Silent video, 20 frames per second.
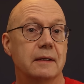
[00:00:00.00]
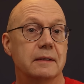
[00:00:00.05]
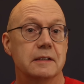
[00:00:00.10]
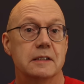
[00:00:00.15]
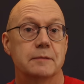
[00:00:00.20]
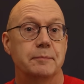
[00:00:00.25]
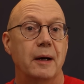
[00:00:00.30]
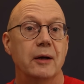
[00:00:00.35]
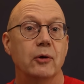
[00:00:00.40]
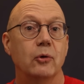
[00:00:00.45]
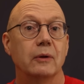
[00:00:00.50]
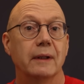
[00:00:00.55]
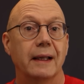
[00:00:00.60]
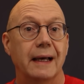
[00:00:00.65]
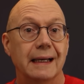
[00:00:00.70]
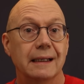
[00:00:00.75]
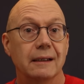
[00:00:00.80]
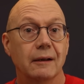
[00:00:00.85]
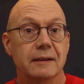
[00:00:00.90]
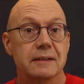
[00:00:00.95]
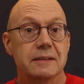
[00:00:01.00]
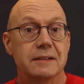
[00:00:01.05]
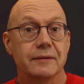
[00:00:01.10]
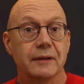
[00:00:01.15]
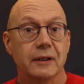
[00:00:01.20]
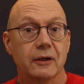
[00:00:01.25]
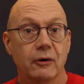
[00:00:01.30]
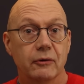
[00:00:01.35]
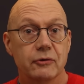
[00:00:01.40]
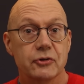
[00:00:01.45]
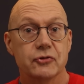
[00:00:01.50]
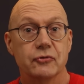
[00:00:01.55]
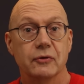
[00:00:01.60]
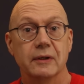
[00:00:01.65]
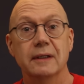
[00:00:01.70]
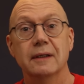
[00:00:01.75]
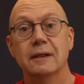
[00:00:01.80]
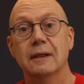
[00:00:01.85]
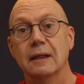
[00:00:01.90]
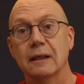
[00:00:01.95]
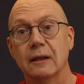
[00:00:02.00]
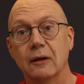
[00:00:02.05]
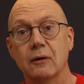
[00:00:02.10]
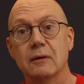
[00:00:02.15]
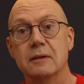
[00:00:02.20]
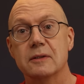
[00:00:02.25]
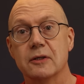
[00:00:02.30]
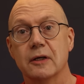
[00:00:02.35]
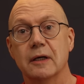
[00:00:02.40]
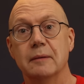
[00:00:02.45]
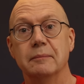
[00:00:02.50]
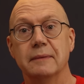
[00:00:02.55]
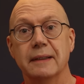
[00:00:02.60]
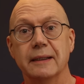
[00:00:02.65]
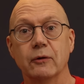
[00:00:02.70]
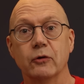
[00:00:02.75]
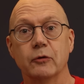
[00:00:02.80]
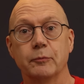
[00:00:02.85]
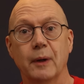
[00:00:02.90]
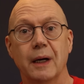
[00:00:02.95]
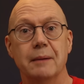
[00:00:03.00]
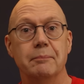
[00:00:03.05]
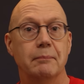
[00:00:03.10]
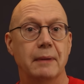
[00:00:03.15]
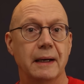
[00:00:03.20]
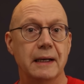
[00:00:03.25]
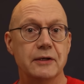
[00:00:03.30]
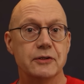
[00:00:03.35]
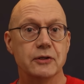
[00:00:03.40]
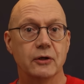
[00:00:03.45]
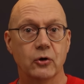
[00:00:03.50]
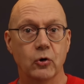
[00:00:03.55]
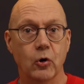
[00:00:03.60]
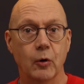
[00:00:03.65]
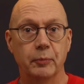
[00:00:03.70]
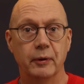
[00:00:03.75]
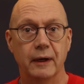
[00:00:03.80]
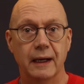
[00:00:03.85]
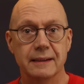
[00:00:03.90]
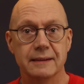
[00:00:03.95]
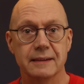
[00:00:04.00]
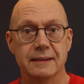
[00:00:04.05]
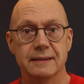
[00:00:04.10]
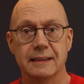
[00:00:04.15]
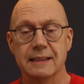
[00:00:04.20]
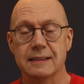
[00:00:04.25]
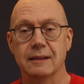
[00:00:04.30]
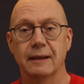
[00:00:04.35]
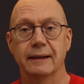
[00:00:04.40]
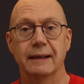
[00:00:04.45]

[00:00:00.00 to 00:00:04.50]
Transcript: Despite all the headlines to the contrary, long term deals by major corporate entities